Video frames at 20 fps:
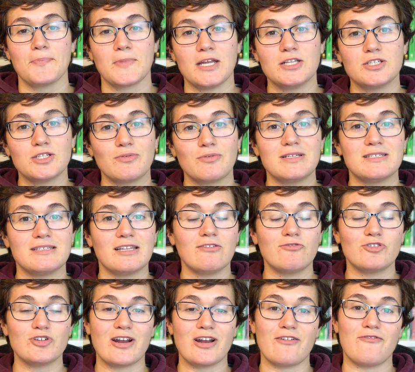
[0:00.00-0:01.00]
And so instead
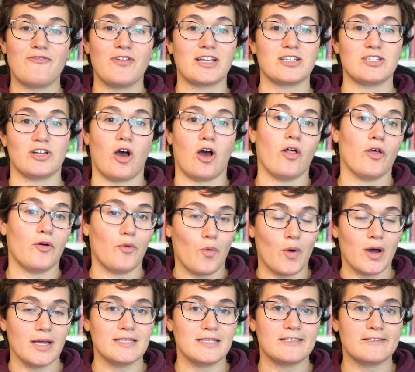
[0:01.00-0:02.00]
of trying to fix it all at
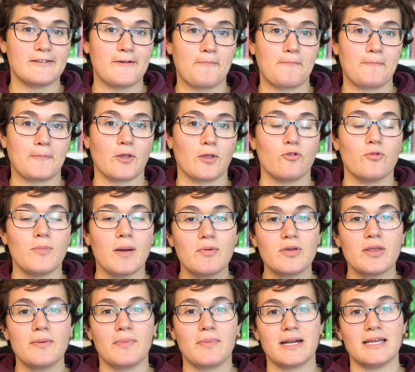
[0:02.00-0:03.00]
once,
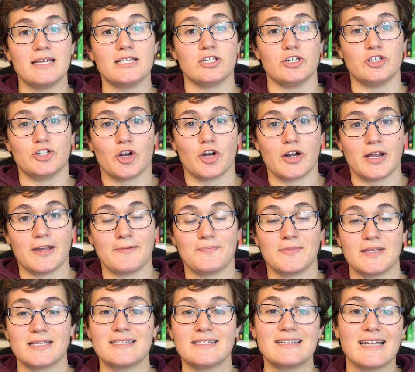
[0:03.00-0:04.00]
remember that money is a journey.
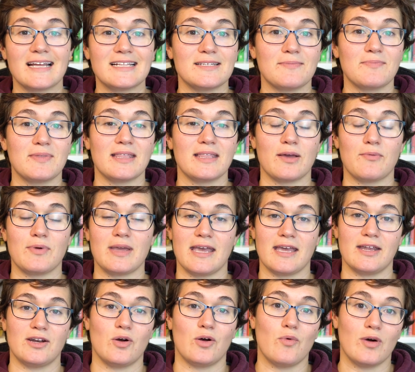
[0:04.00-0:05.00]
This is not something that we
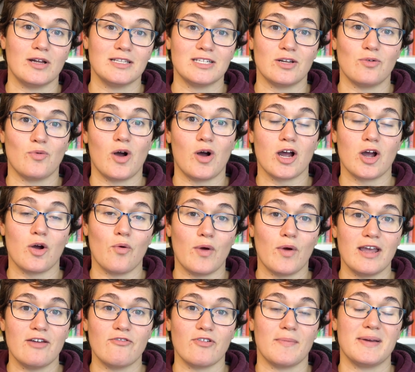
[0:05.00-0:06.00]
handle once and walk
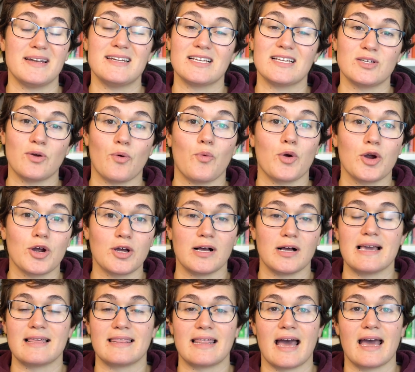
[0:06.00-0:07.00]
away from. It doesn't work
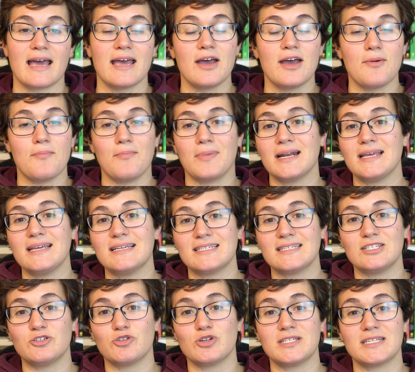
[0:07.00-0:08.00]
like that. Money is
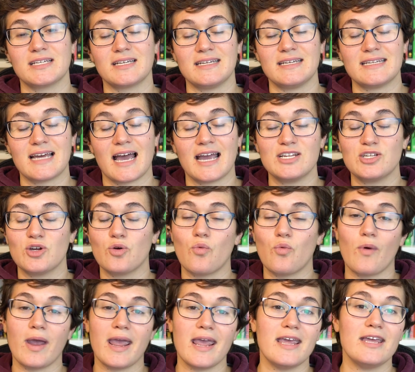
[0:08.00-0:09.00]
intrinsically tied to
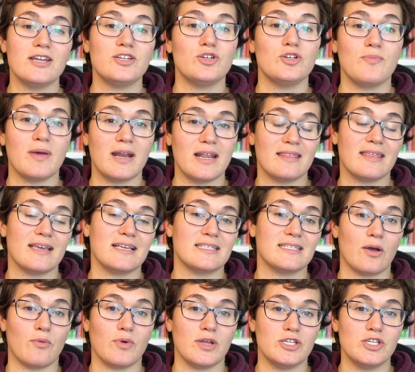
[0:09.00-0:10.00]
way too many things
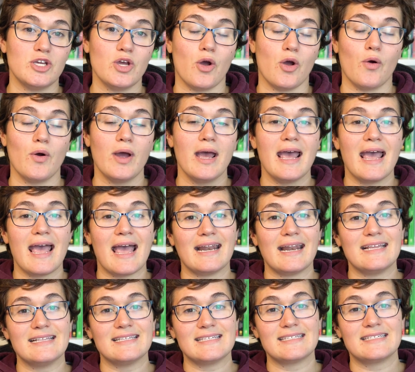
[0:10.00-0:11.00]
that we do. And
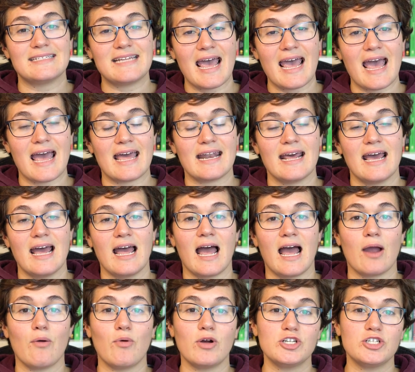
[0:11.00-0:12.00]
instead,
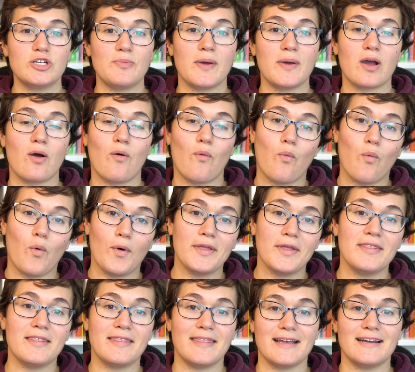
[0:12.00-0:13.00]
I want you to pick
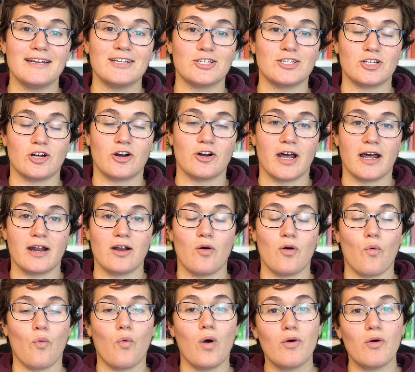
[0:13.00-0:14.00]
one thing to start on.
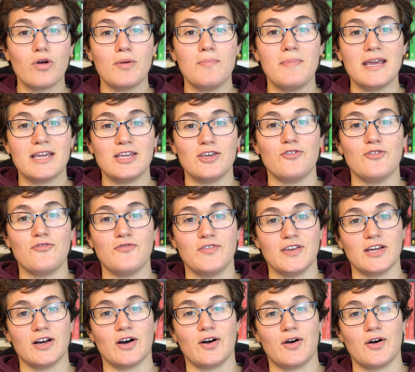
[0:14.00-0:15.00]
What would make you
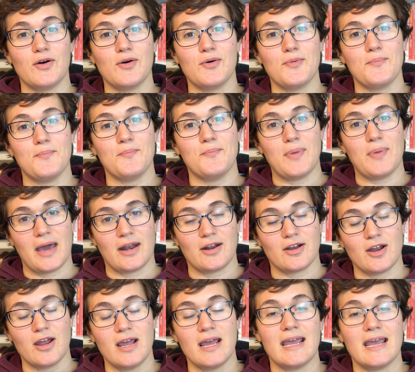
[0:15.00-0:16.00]
feel
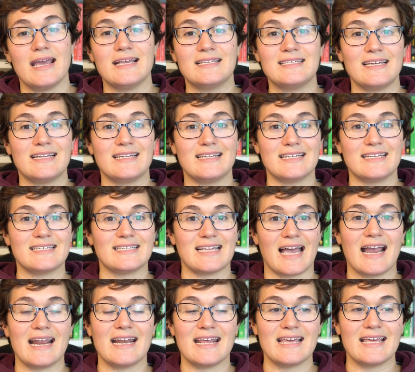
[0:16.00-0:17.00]
better? Is it
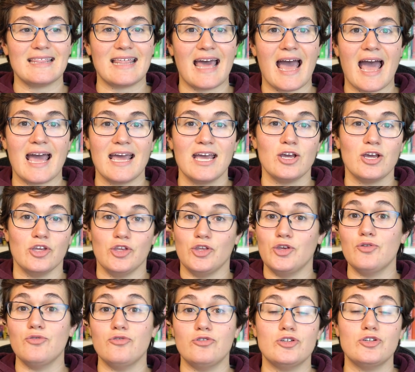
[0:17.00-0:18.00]
deciding that
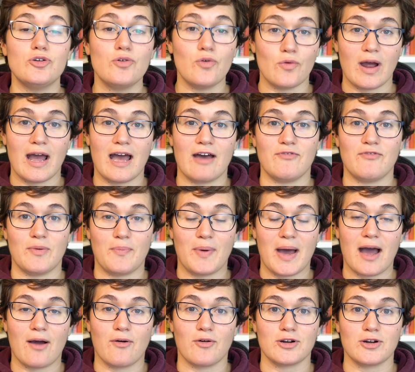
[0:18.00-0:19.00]
you do have the
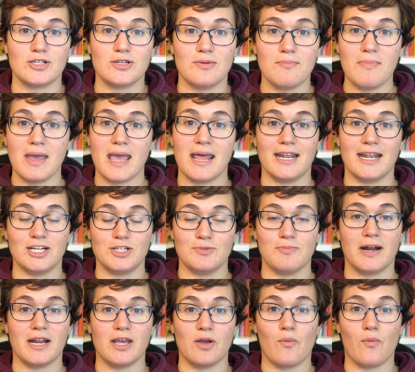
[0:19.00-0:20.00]
power to manage
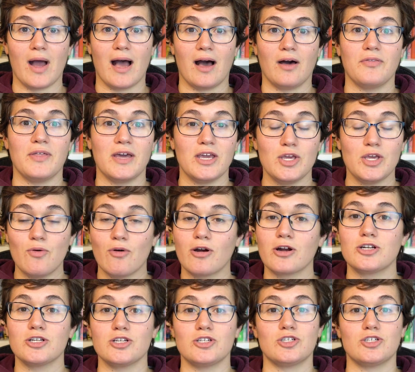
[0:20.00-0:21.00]
money well, that you
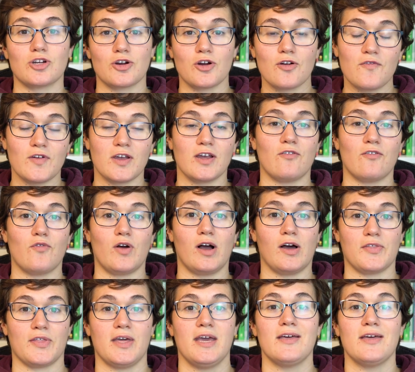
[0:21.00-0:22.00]
are deserving of
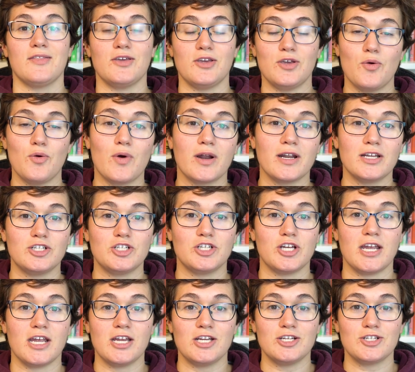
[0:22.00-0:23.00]
wealth, that you want to
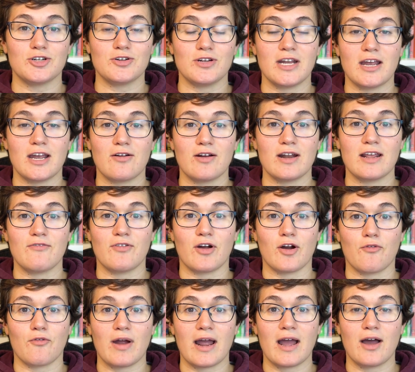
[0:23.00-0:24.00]
change your narrative
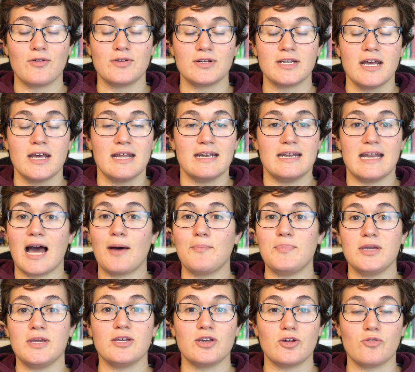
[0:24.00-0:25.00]
around not
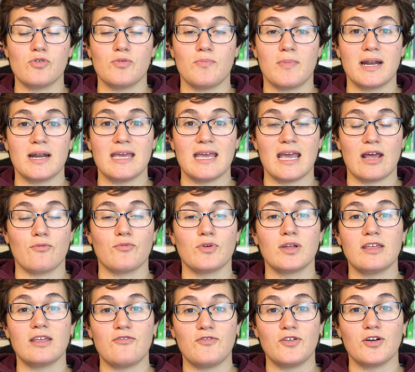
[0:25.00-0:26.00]
being good with money and
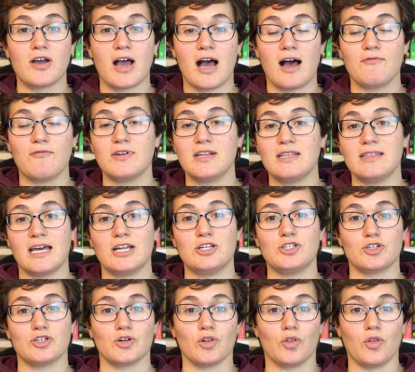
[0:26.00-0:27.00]
really feel confident
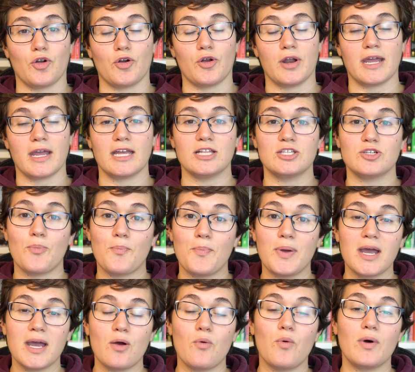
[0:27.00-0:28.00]
that you're learning? And so
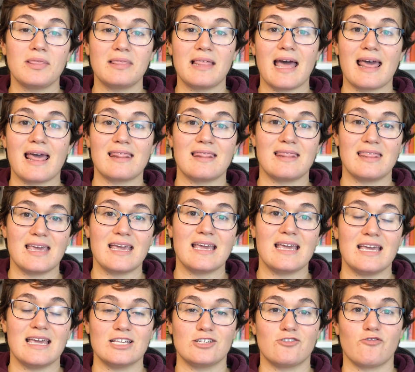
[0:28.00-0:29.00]
pick what that
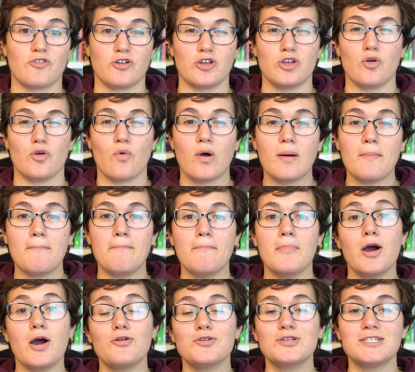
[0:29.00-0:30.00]
thing is for you, what
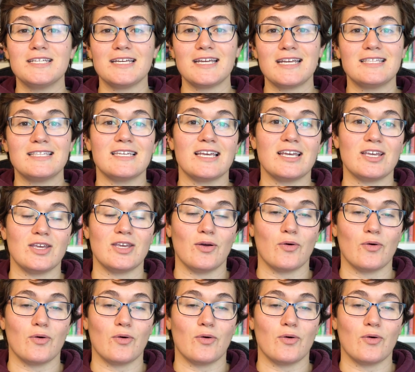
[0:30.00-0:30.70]
most eats at